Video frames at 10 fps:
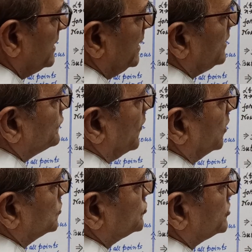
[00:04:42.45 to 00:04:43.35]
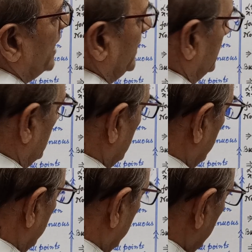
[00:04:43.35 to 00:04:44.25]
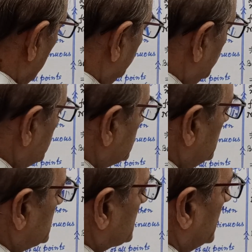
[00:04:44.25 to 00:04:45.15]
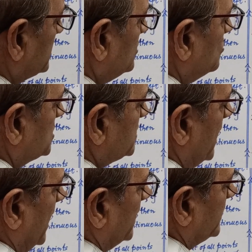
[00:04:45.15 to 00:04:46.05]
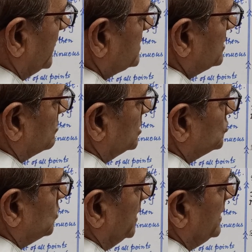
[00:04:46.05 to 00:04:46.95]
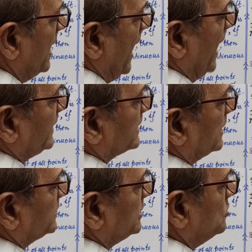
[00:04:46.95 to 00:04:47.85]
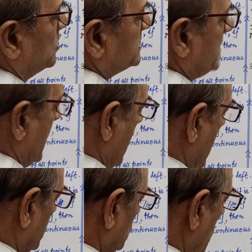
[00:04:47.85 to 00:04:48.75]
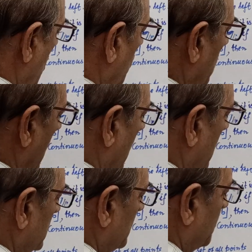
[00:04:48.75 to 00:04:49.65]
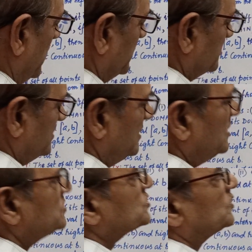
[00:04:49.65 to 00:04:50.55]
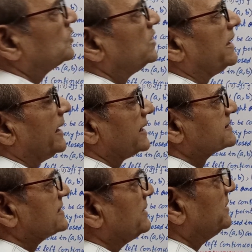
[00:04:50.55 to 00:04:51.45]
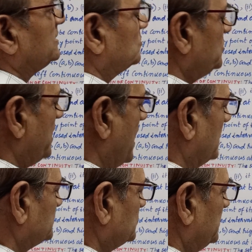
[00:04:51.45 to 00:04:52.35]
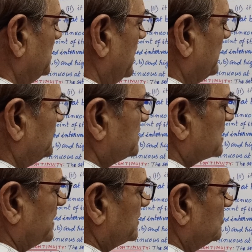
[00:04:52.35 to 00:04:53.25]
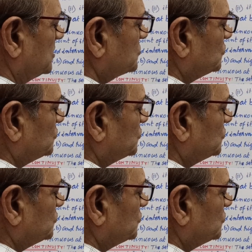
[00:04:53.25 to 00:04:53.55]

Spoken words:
It follows that f is discontinuous at x equal to 1 and continuous at all other points. So examine, we have to, f is continuous?